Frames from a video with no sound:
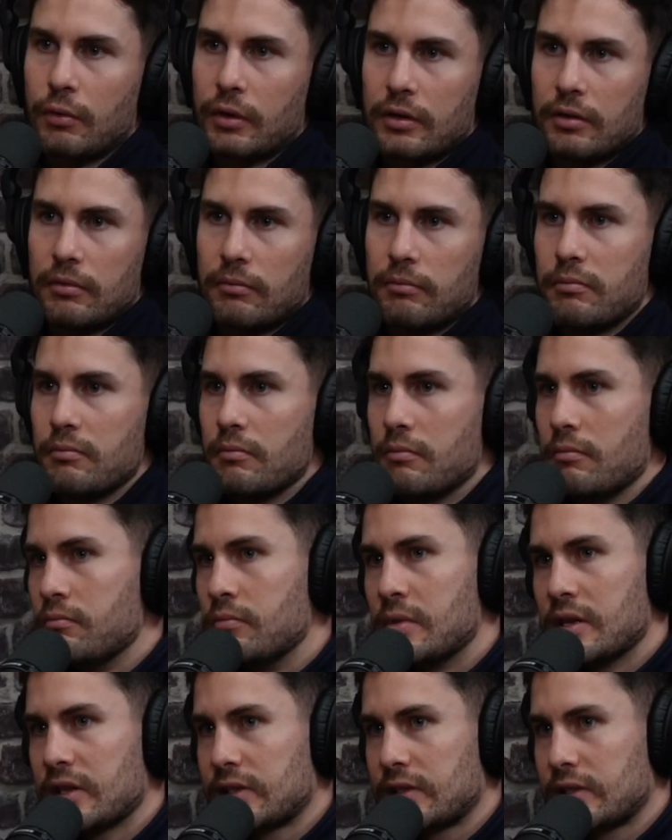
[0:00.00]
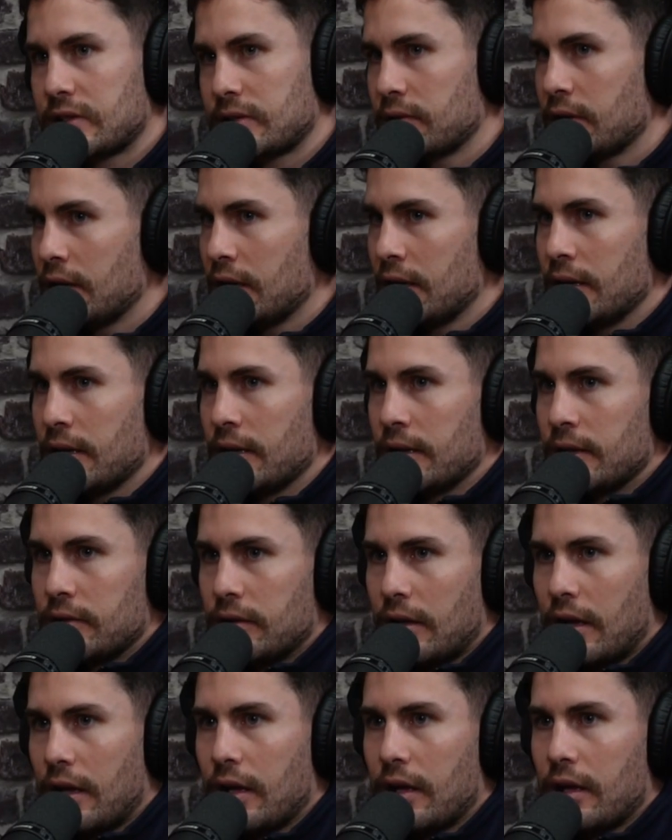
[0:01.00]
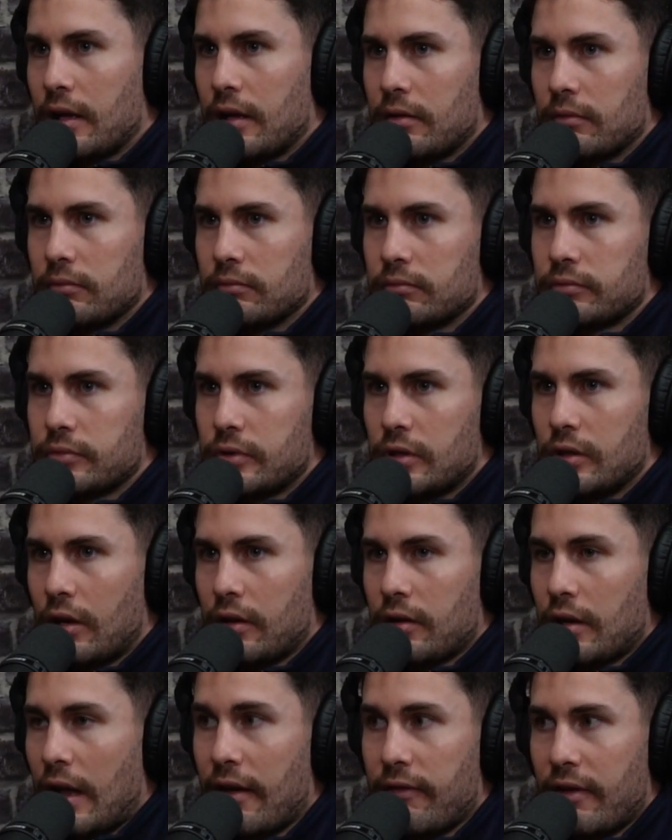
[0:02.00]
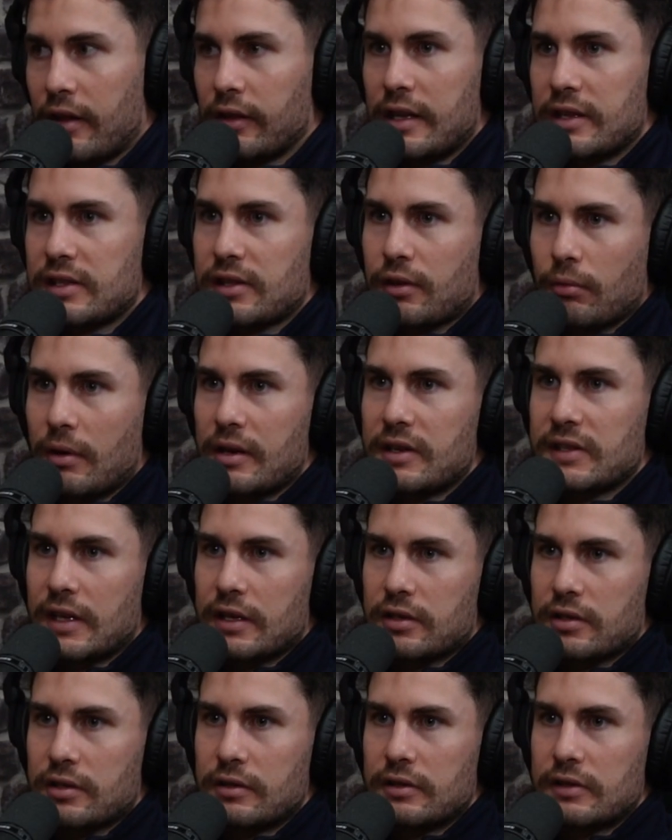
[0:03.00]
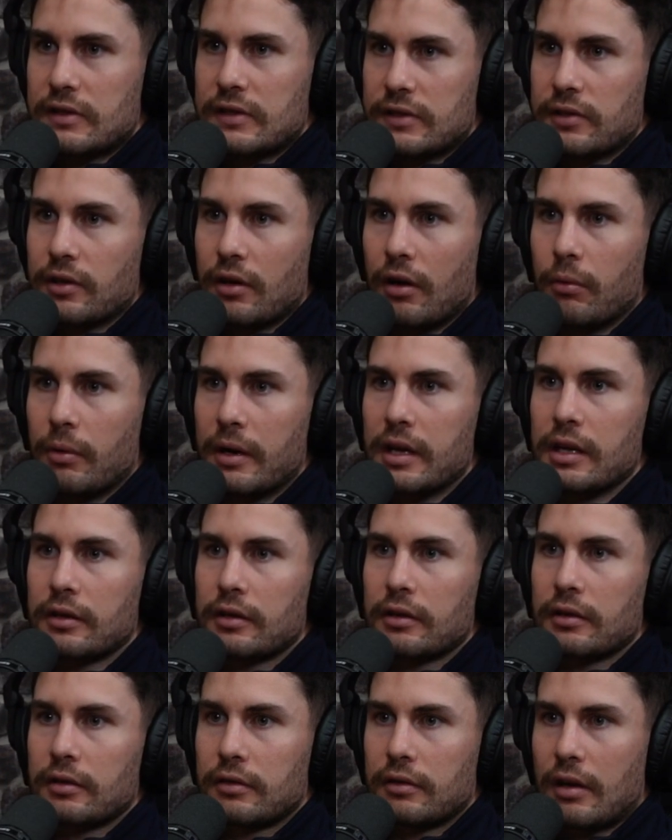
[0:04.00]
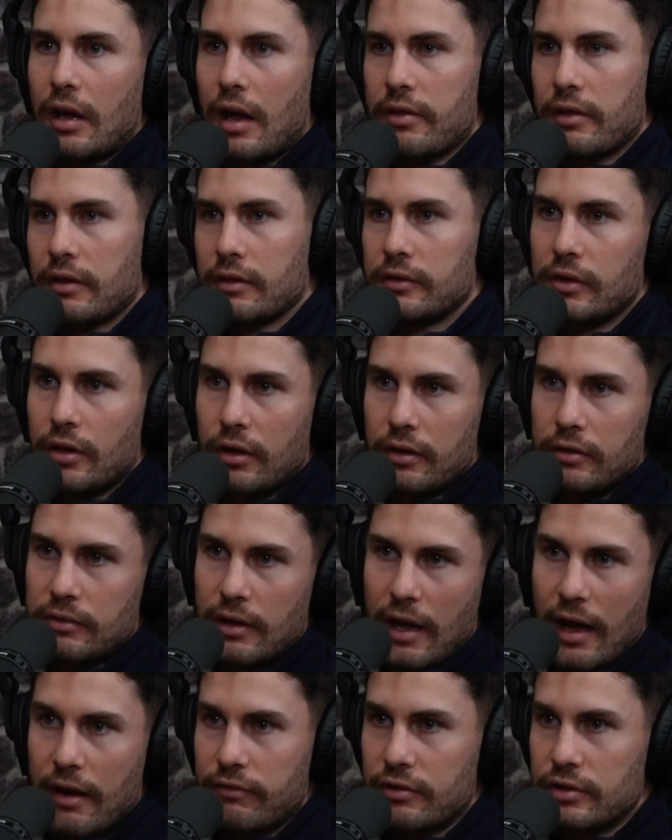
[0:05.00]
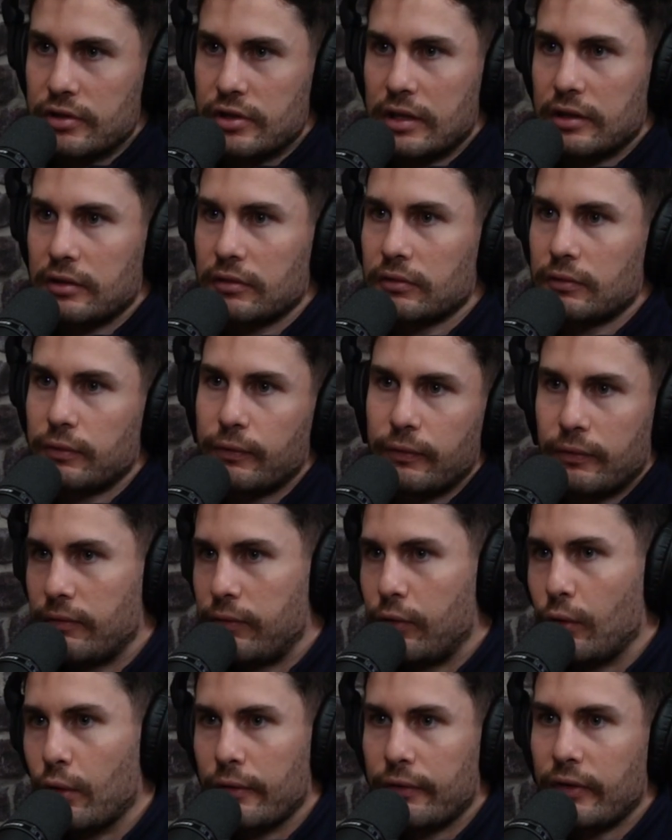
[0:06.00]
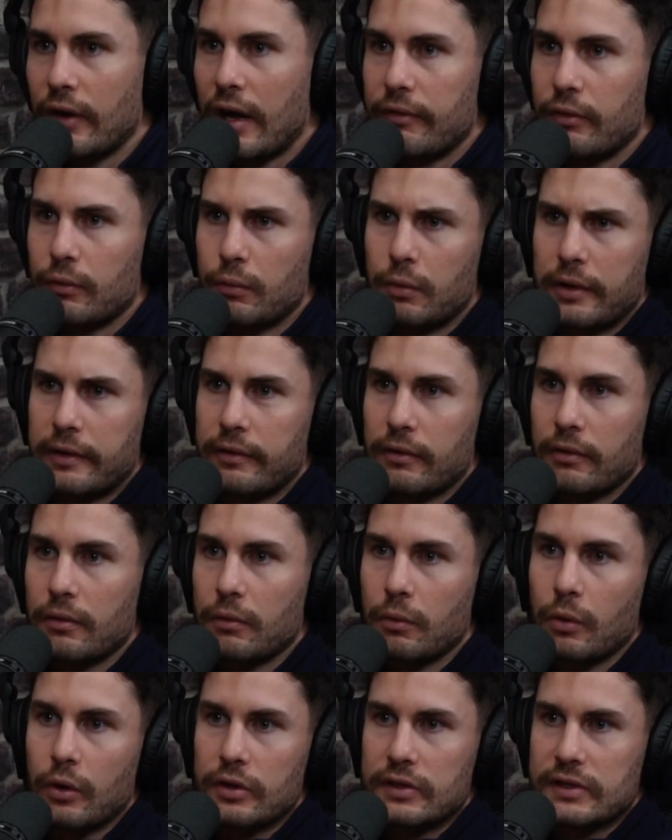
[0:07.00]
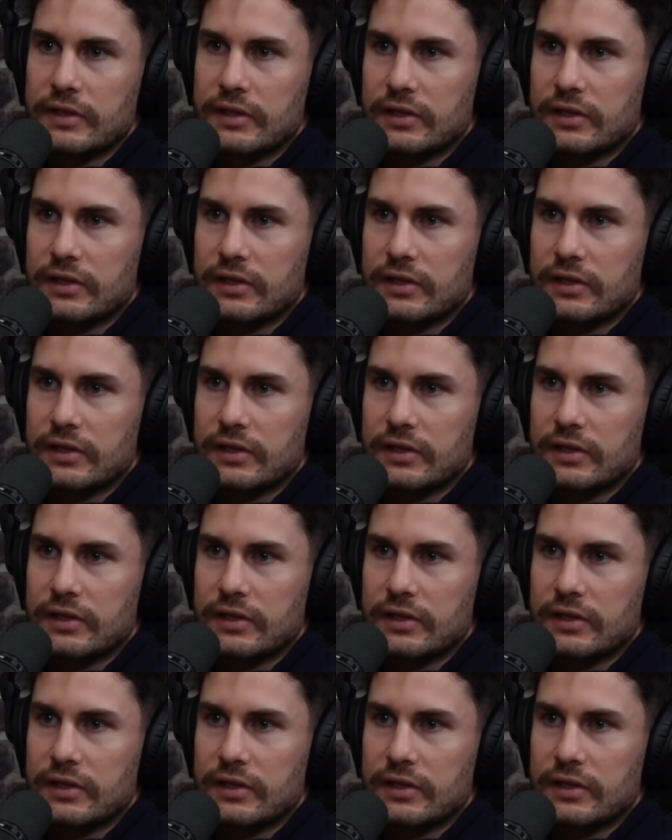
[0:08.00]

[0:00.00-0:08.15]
want to miss, have at least 3 sessions a week, and averaging 4 or 5 or whatever it was.